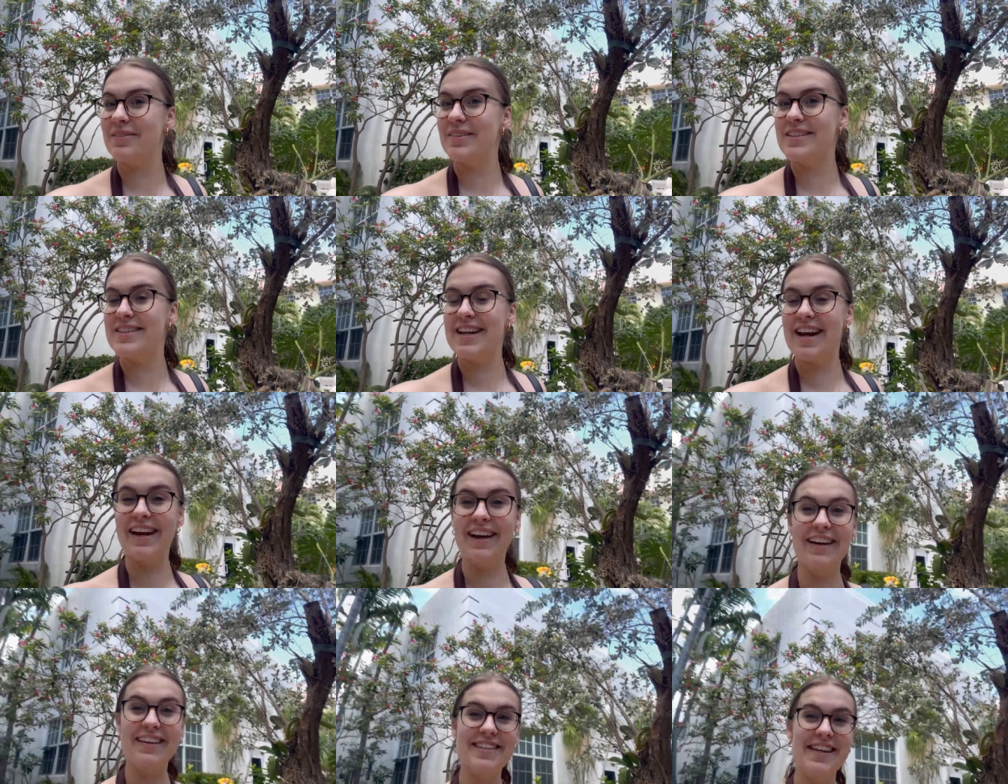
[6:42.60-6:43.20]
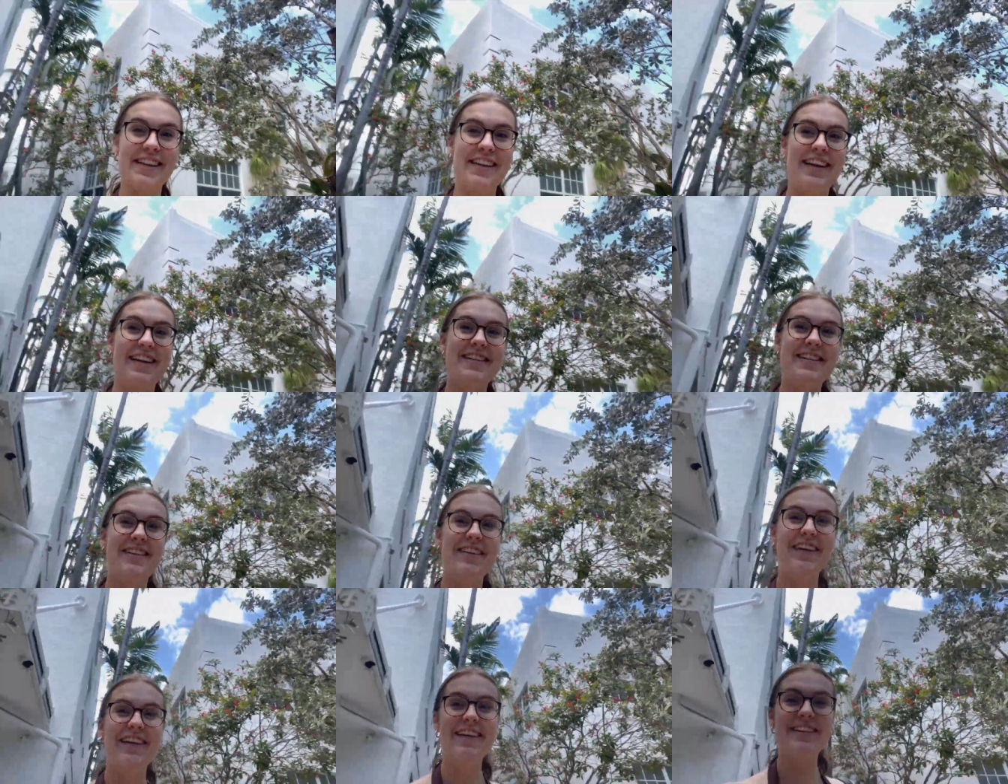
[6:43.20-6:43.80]
staying is
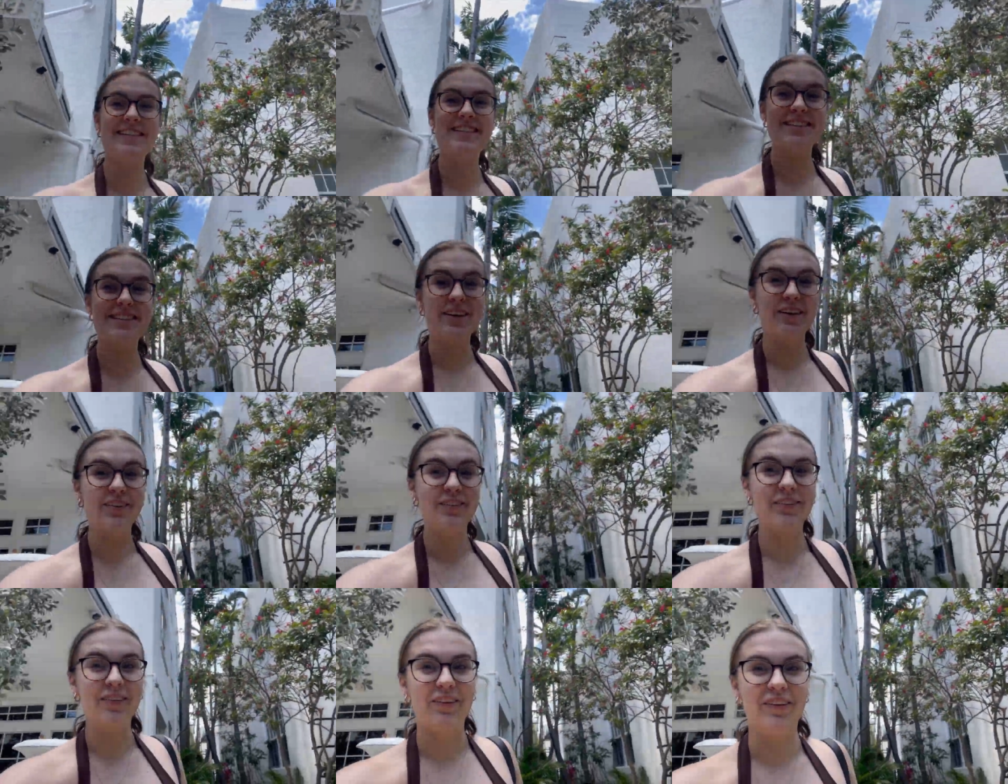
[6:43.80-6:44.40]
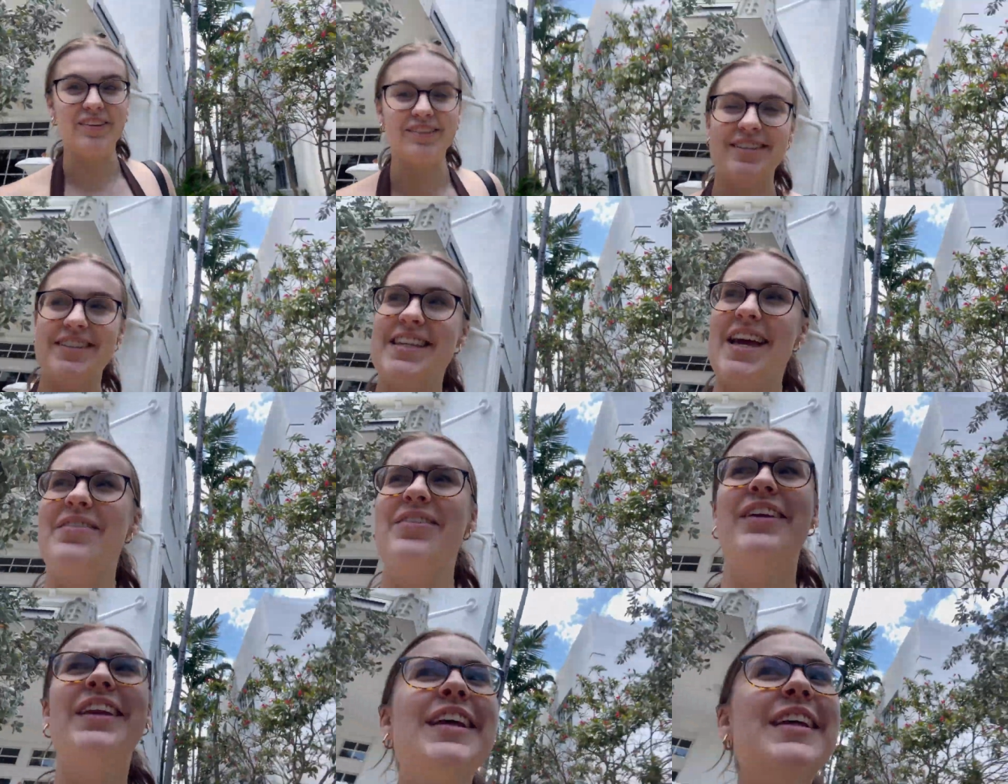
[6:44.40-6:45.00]
literally so gorgeous.
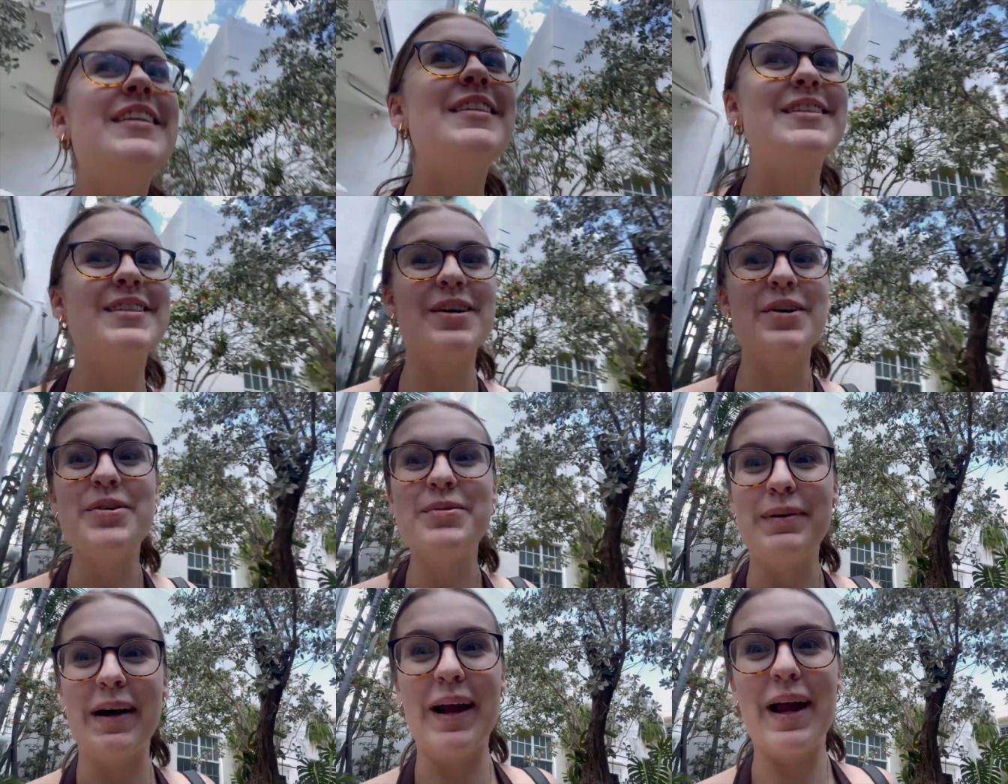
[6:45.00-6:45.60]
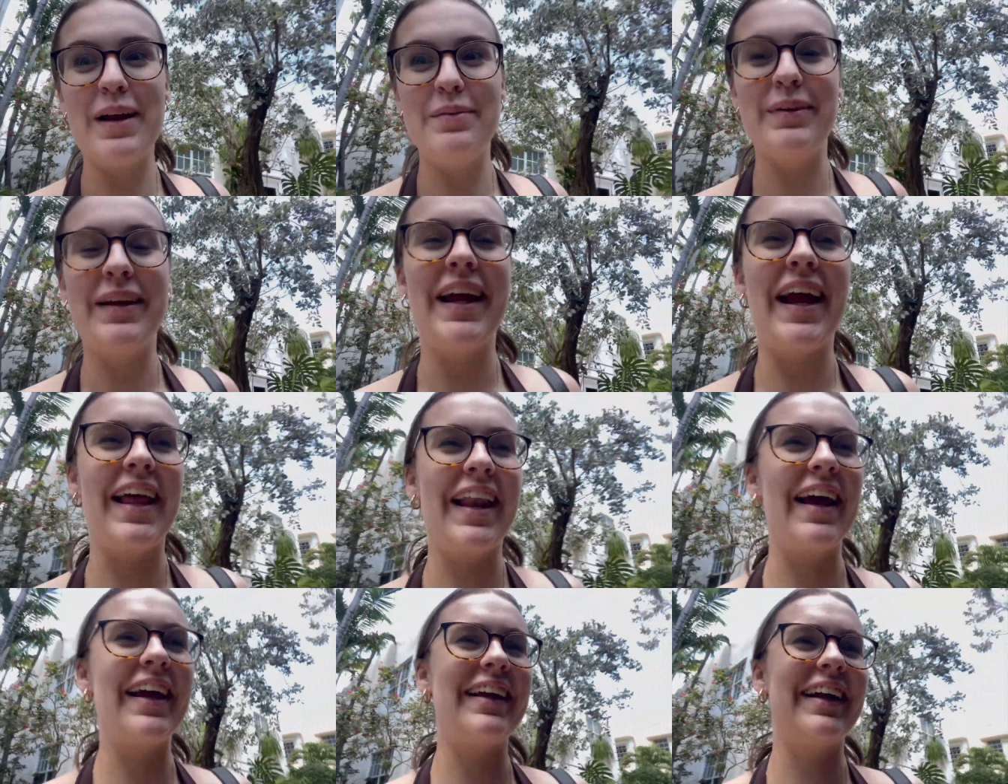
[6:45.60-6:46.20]
Everything's so Miami
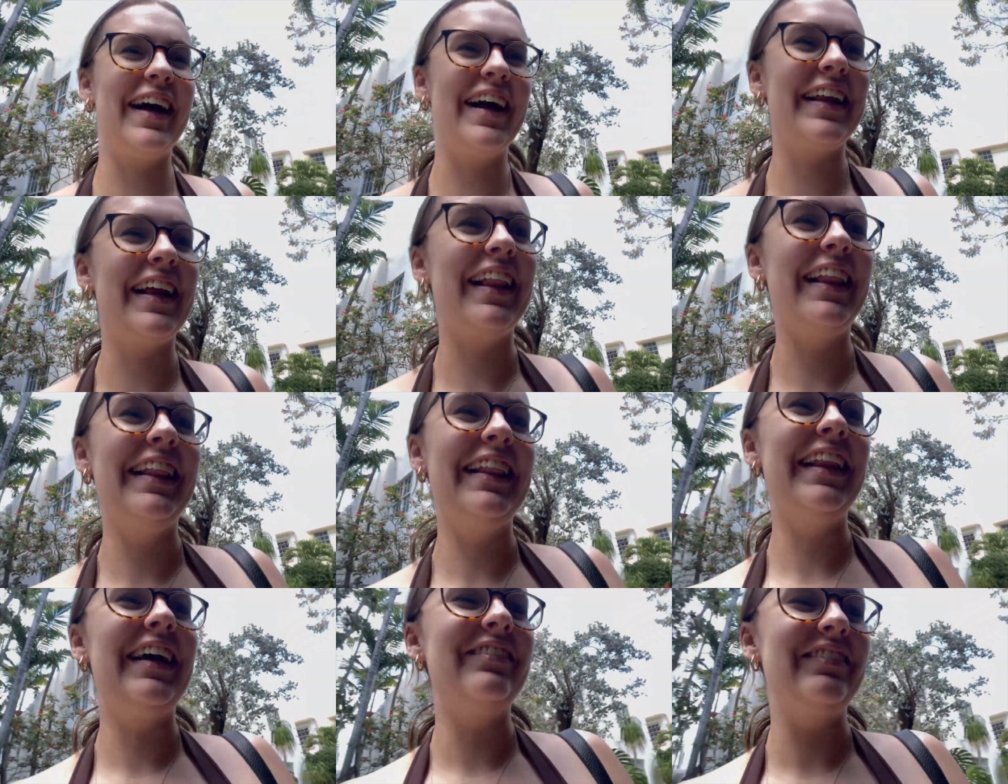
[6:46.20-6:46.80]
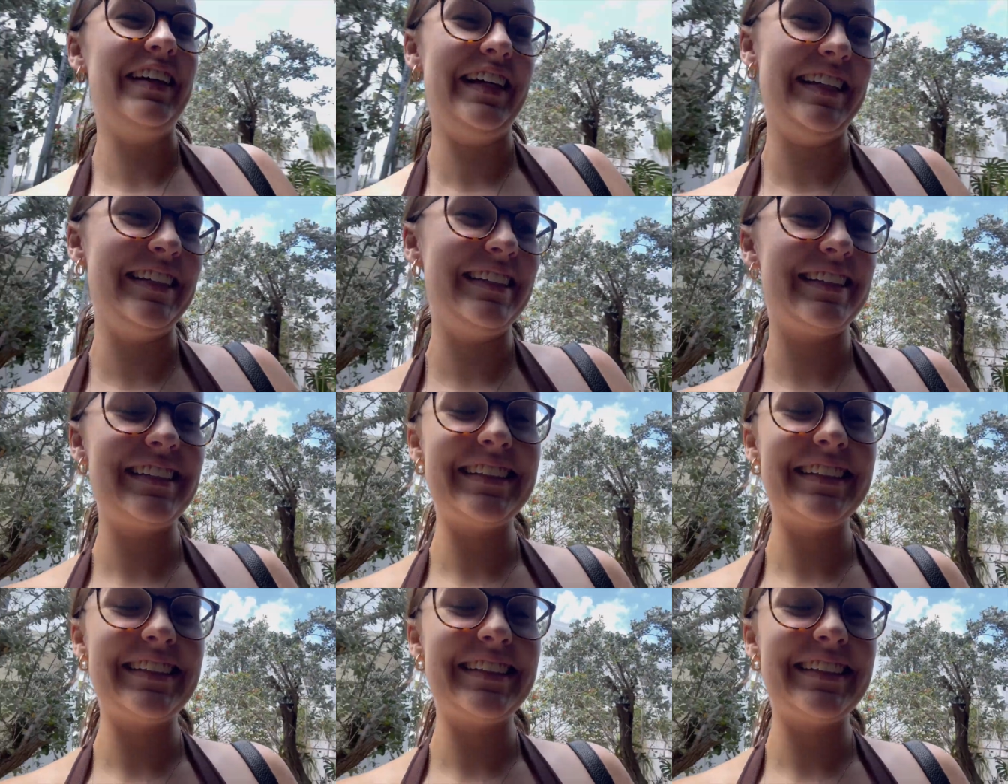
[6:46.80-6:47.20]
and I kind of love it.